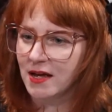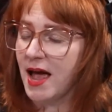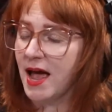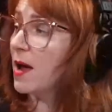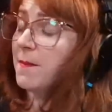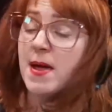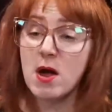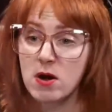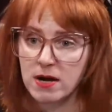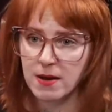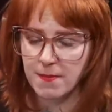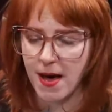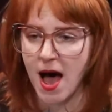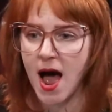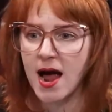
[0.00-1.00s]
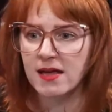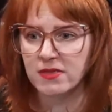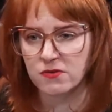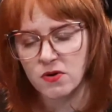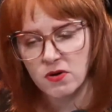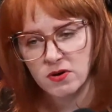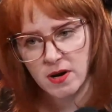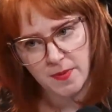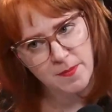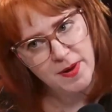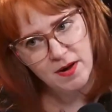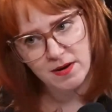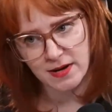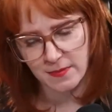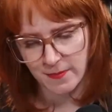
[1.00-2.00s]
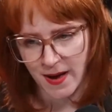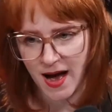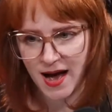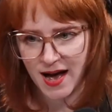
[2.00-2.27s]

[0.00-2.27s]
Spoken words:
American Pie, the grown-up American Pie.